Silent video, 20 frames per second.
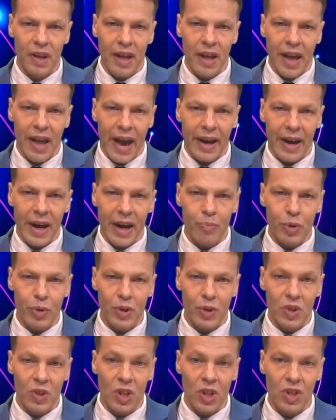and our
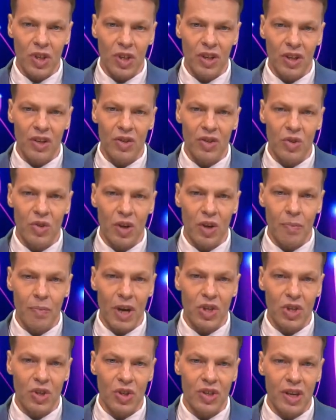precision sort of
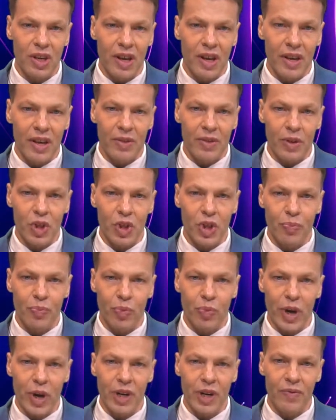measures the
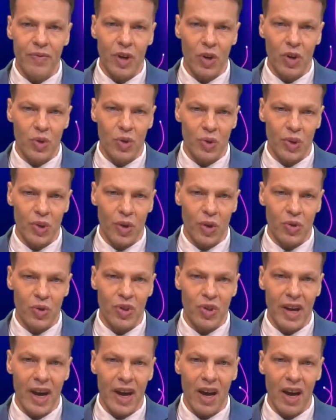spread of those results.
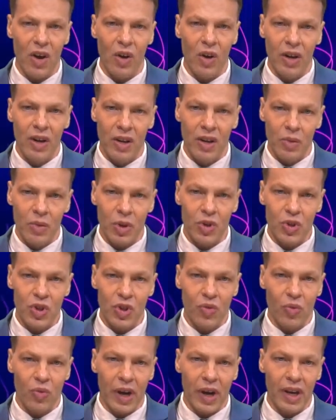What's the
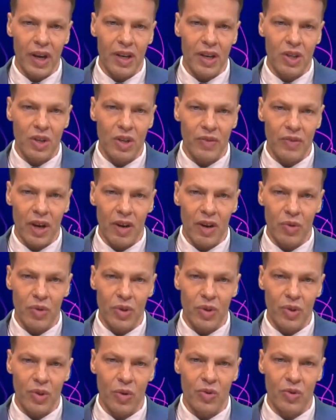range of our
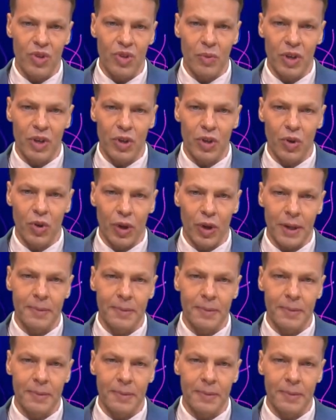results that we took?